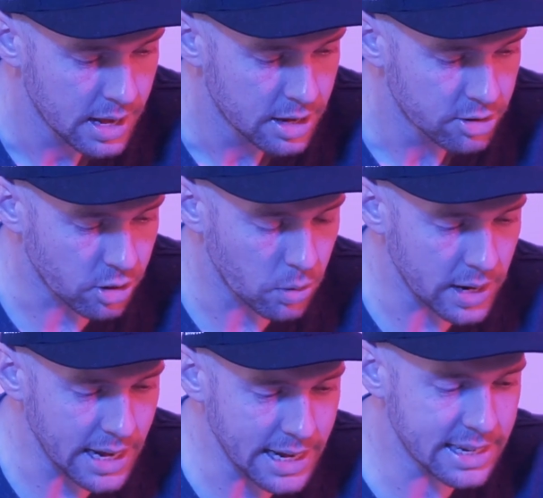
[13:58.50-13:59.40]
So
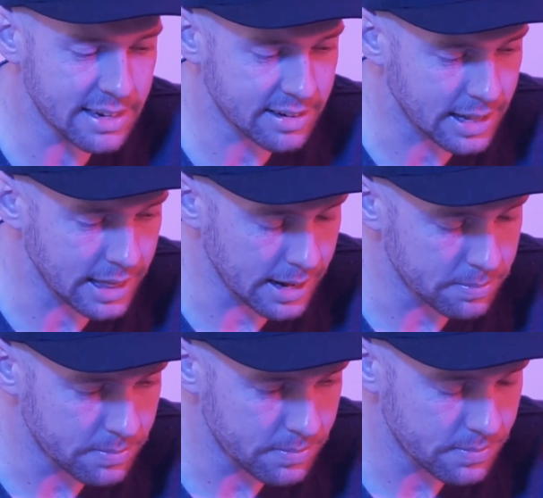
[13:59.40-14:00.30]
in this clip,
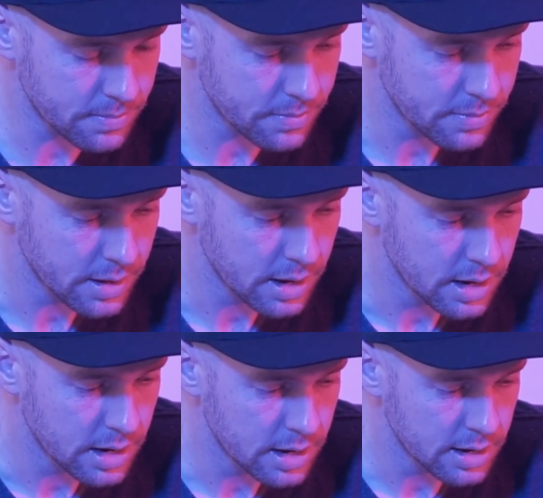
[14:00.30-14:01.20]

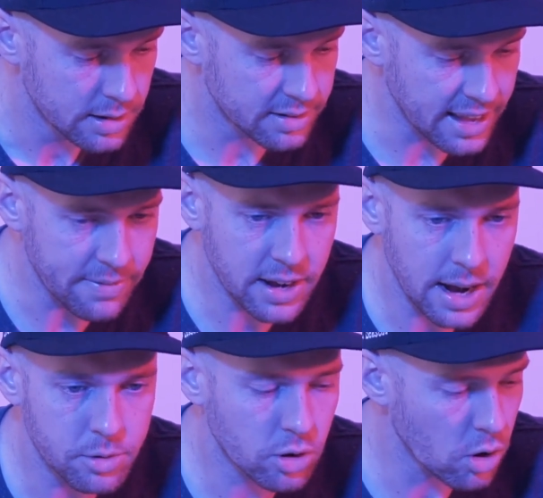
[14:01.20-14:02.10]
Steph
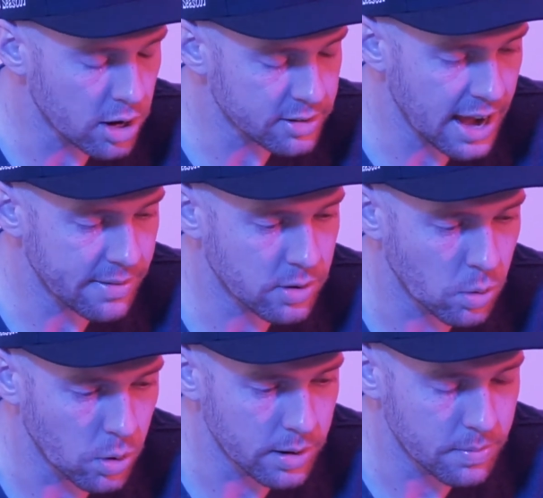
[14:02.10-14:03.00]
comes across half
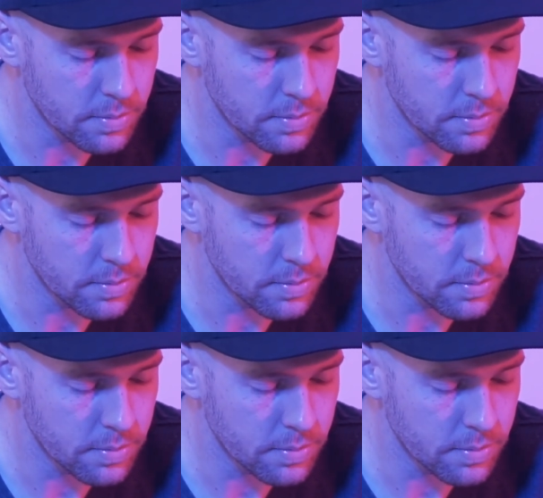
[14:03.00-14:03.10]
court,